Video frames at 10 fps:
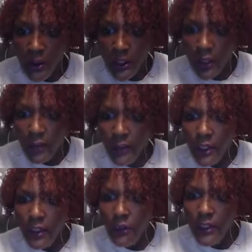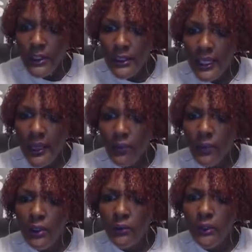Jeremy, what's
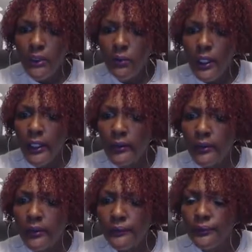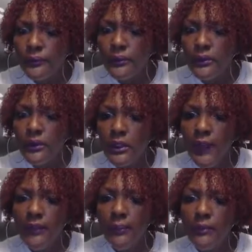that? What's what?
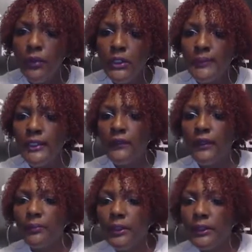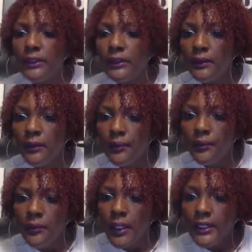You have to be more specific, please.
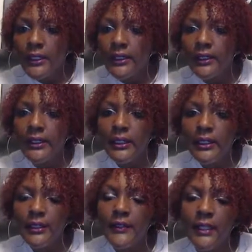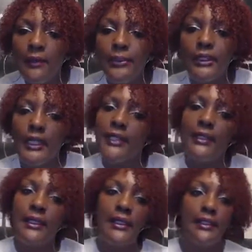It's such a sensitive subject.
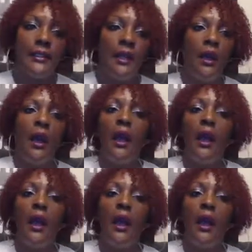Yes, it is.